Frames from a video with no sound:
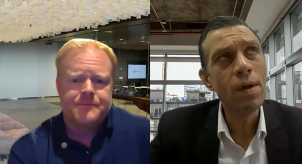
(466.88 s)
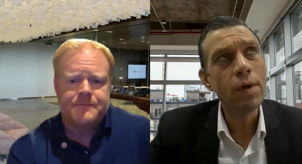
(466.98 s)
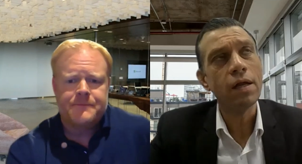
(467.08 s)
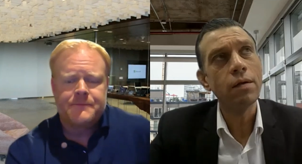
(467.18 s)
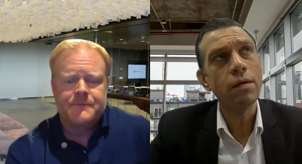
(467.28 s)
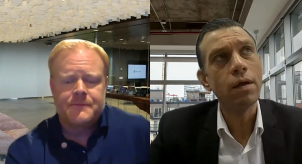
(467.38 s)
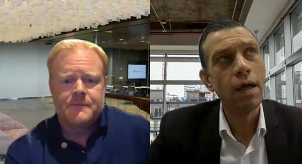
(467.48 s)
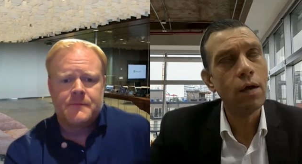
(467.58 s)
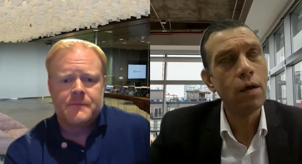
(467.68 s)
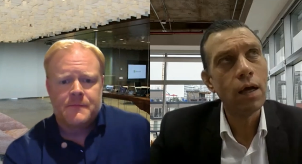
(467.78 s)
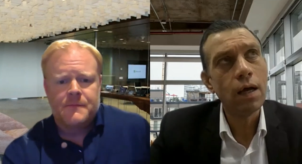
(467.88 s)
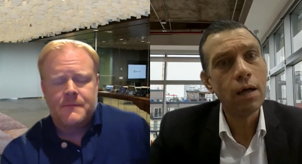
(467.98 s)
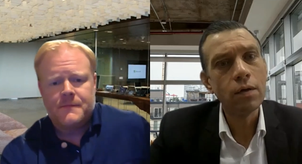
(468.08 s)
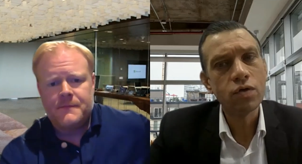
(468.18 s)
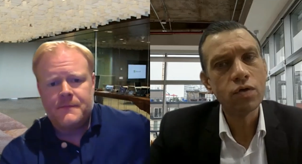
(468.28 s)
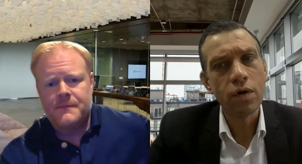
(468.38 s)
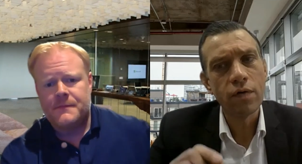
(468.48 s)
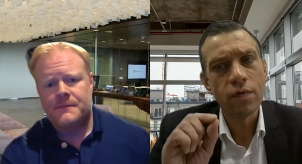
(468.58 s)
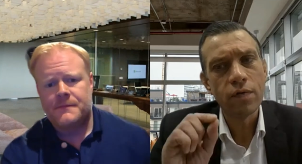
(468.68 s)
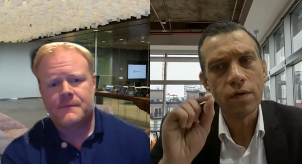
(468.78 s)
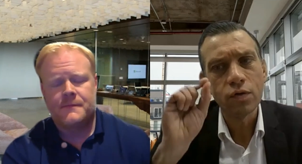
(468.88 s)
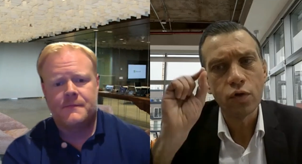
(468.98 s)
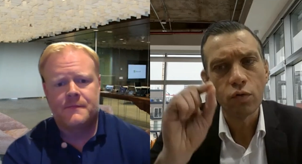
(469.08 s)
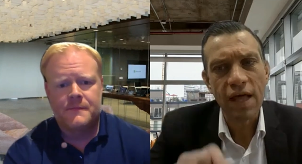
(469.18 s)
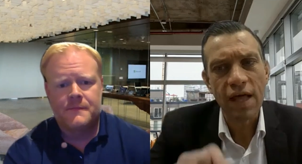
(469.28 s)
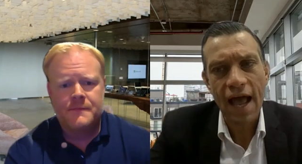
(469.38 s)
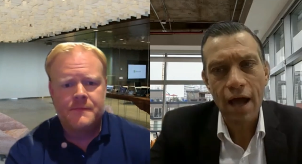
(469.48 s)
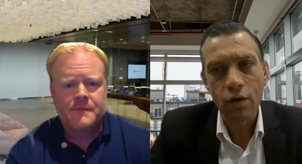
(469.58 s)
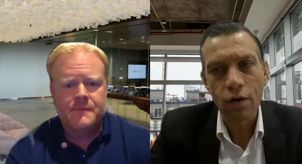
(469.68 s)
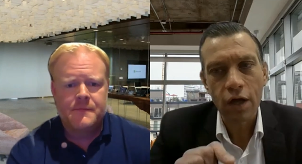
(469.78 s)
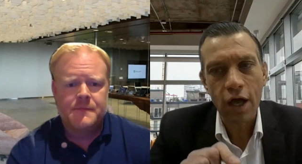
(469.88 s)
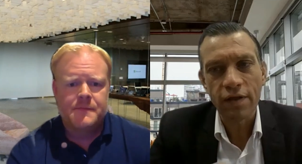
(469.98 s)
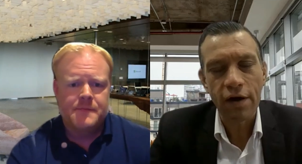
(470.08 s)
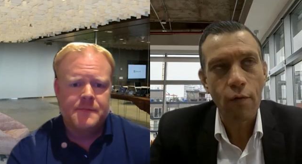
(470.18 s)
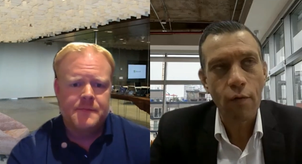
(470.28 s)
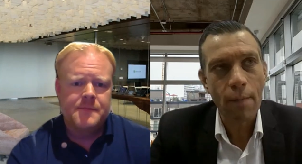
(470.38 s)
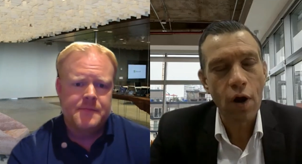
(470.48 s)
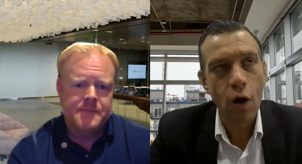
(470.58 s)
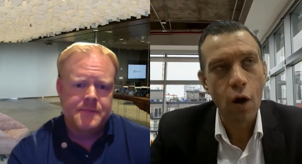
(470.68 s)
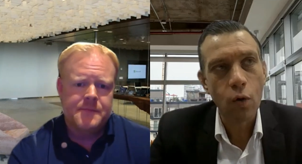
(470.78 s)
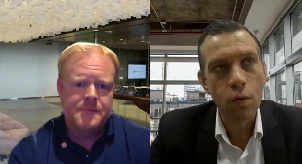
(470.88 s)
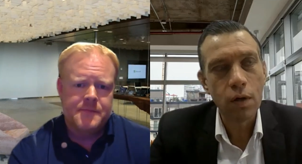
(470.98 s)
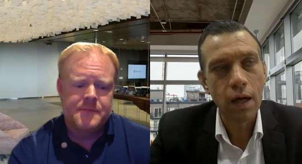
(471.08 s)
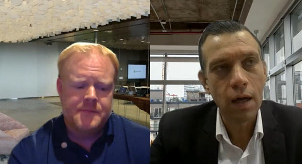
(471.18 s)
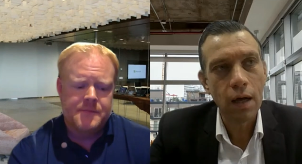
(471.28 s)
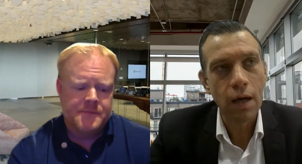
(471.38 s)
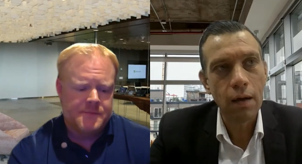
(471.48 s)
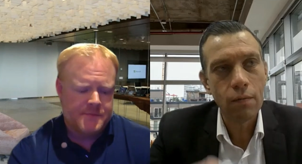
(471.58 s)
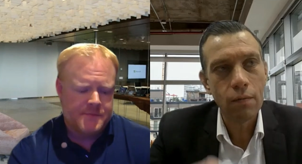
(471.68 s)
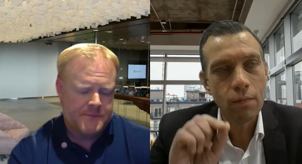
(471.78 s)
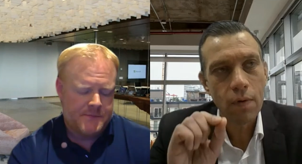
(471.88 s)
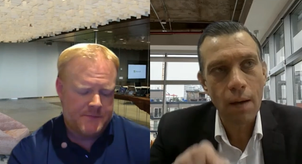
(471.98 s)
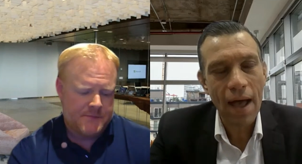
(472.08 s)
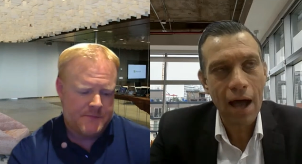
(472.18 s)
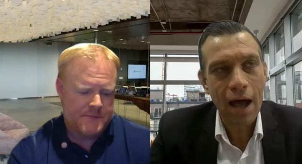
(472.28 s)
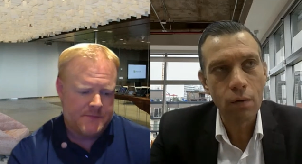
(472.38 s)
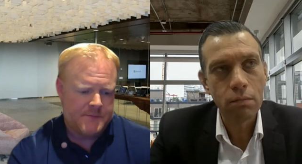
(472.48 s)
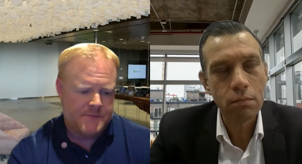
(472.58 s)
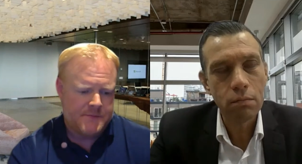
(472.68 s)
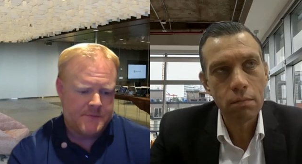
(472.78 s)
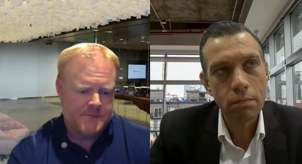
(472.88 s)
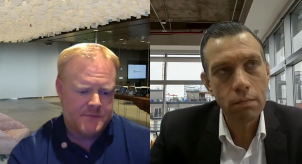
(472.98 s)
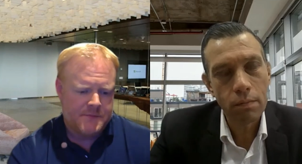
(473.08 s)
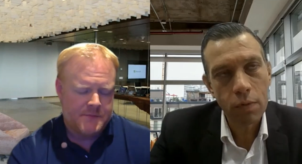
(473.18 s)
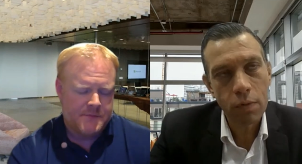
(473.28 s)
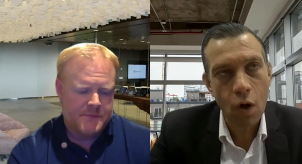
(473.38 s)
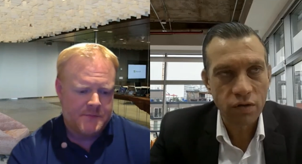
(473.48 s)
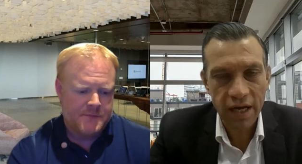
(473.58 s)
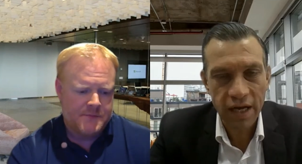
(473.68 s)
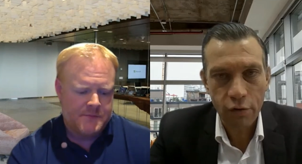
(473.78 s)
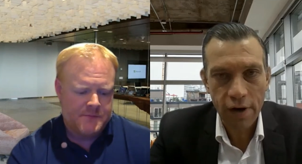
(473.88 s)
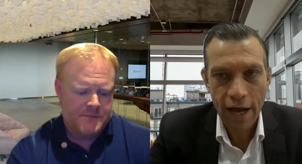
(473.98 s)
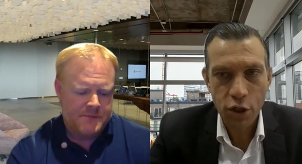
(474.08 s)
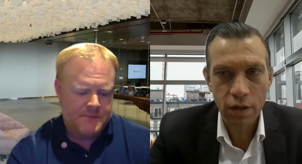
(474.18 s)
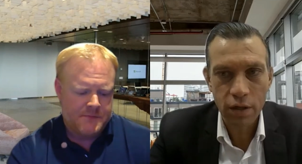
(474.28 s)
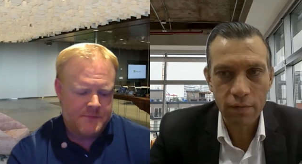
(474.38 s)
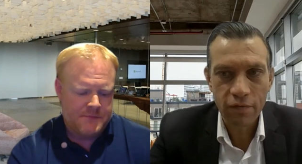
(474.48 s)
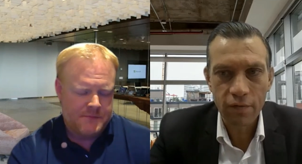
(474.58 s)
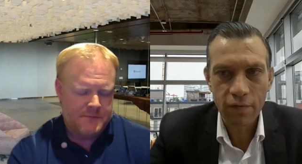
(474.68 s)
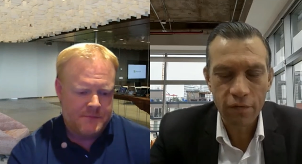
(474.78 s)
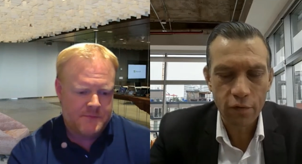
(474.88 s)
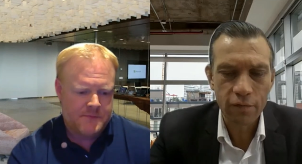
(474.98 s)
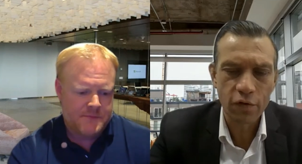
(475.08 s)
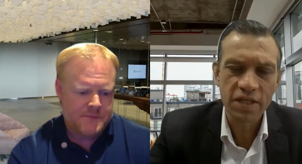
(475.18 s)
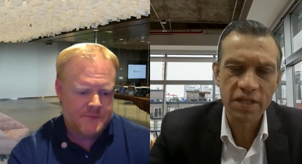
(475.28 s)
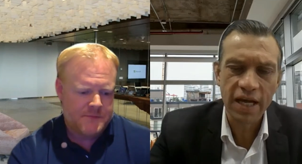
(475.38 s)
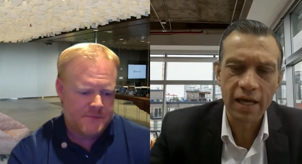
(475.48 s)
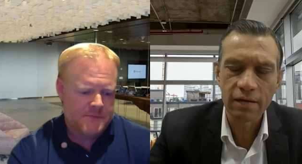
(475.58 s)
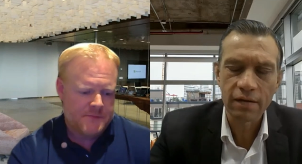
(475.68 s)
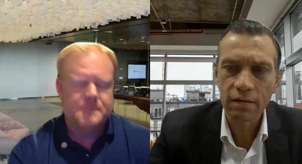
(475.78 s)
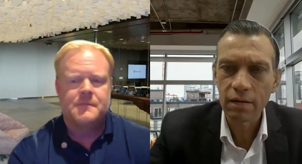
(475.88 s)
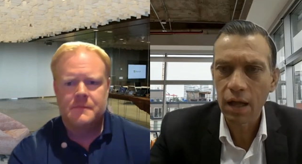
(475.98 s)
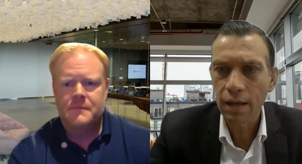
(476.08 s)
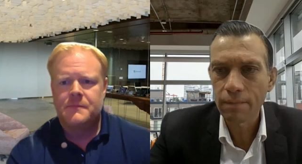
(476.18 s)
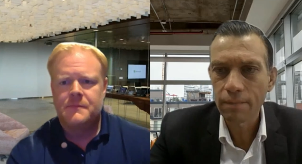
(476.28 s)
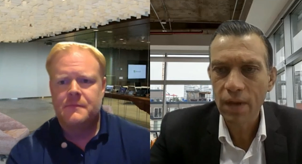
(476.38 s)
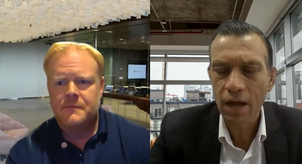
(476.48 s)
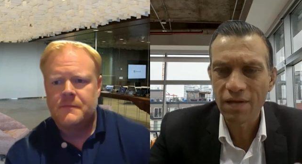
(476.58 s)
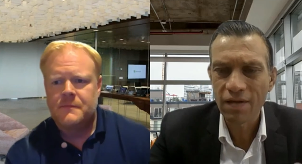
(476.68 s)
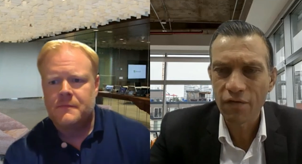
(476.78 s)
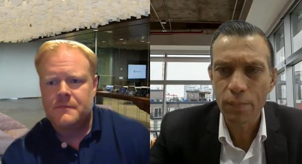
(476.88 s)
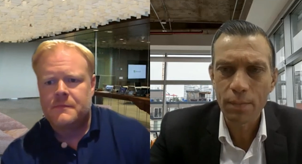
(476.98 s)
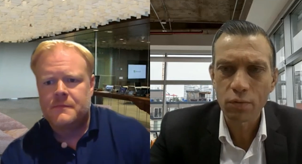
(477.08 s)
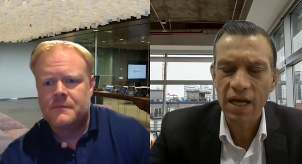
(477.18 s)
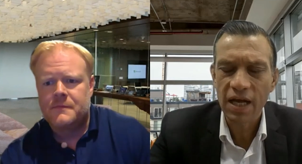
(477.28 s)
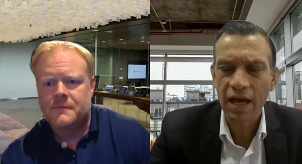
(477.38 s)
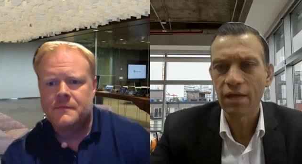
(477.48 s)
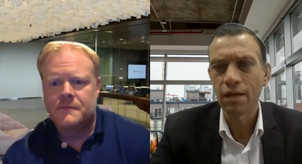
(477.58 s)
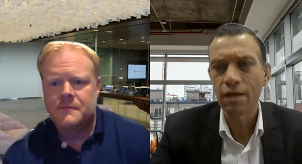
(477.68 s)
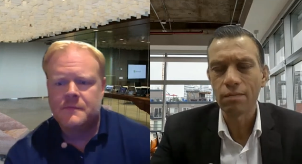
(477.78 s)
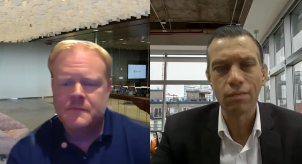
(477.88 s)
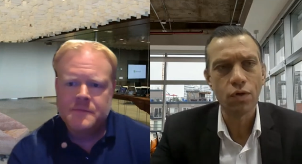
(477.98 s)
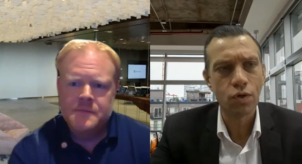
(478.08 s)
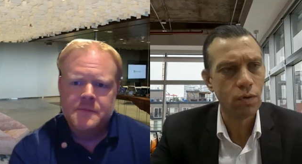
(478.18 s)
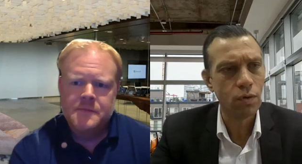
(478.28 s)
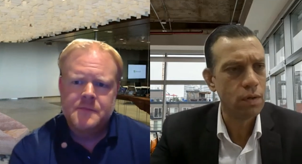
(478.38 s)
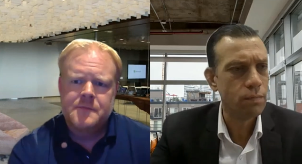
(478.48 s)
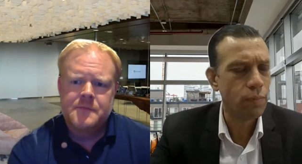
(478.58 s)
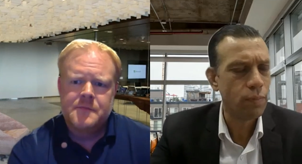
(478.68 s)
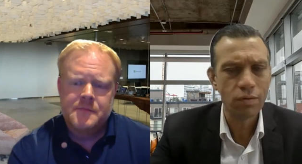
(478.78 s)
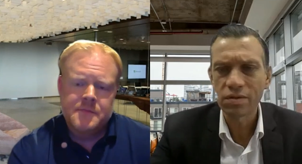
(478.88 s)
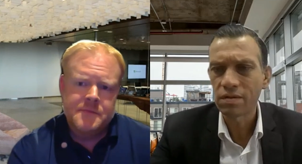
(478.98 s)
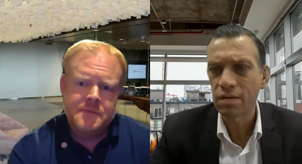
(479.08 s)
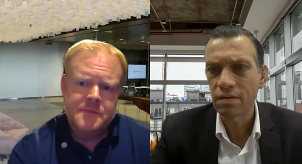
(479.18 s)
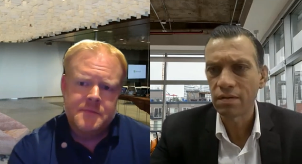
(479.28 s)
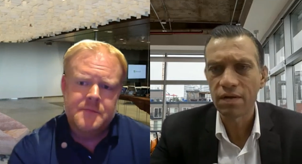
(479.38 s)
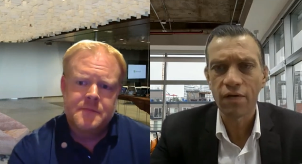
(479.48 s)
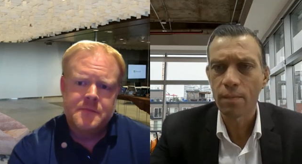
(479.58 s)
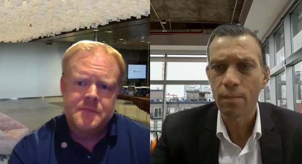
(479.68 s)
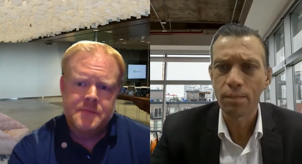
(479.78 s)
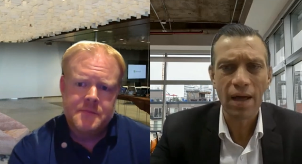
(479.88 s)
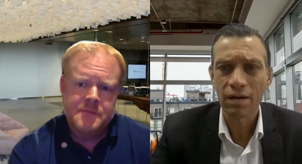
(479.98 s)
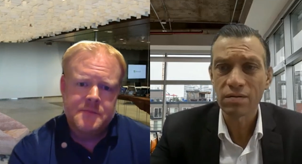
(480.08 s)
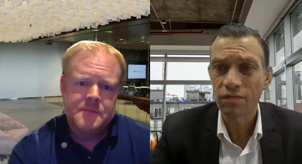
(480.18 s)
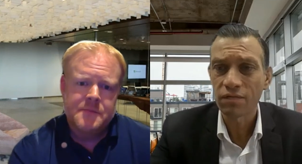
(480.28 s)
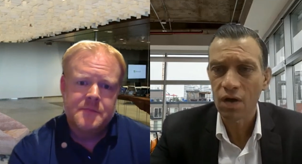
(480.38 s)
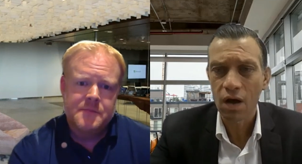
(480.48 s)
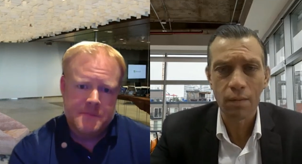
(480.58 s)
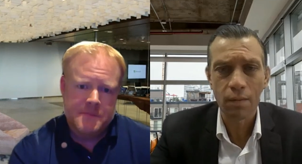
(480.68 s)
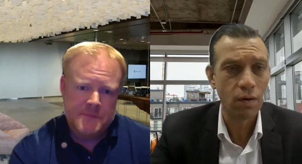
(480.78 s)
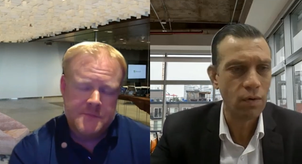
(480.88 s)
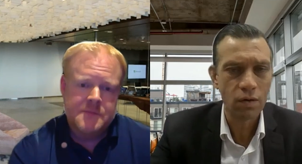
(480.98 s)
Speaker 1: maybe we can uh, uh, sort of drill down, like go down a rabbit hole uh, about content creation for, for, for a second. Like different people say that you should post different amounts of time